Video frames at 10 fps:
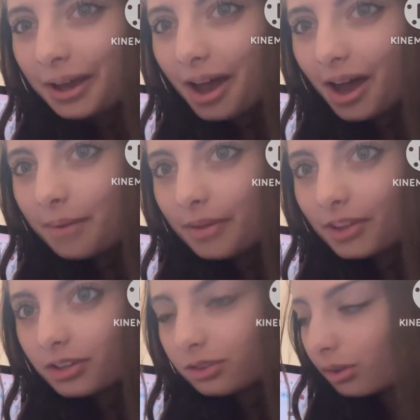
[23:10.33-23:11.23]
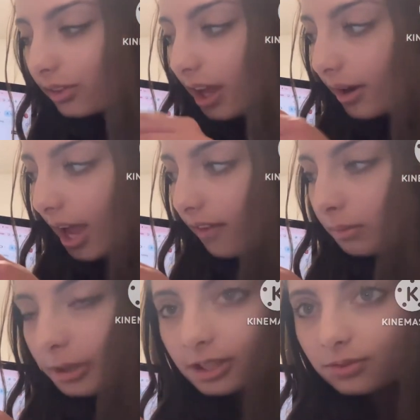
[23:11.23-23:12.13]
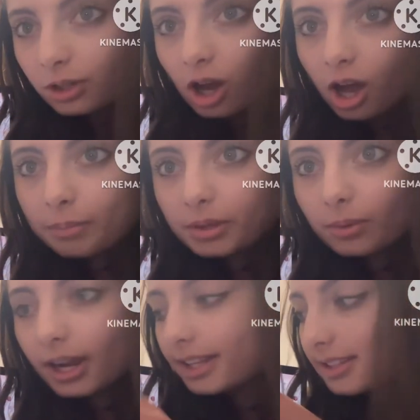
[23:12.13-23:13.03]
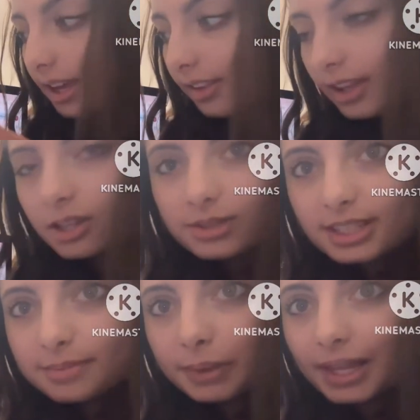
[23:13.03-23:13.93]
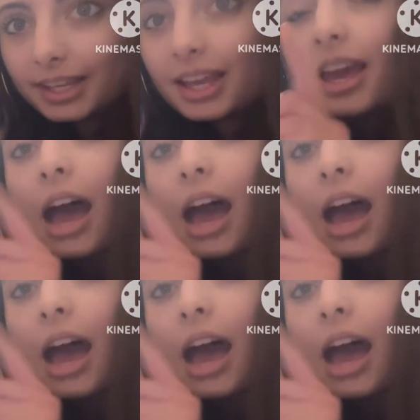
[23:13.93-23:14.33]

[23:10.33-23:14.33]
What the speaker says: And then you scroll down, I have a place for copyrights, and then you see it's blank.